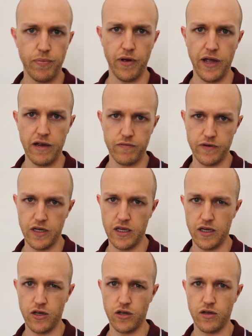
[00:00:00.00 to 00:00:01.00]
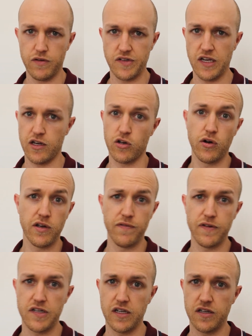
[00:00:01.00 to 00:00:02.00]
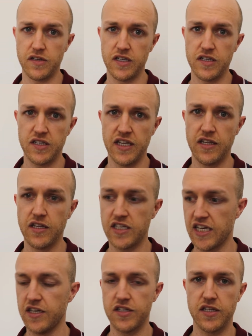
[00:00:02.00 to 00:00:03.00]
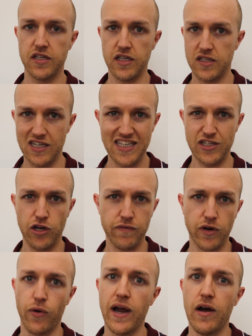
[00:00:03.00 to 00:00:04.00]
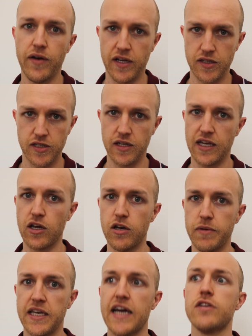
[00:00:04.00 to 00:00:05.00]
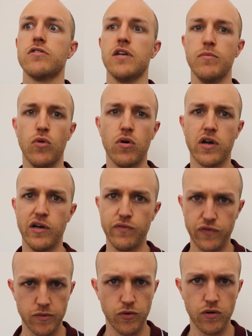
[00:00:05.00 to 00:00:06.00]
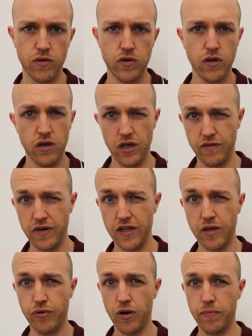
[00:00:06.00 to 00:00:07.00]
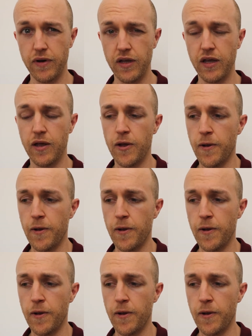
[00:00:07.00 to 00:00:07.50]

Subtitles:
per every set of cooking facilities, then the tenants, there's less overcrowding, so they're going to be naturally more comfortable living in the property.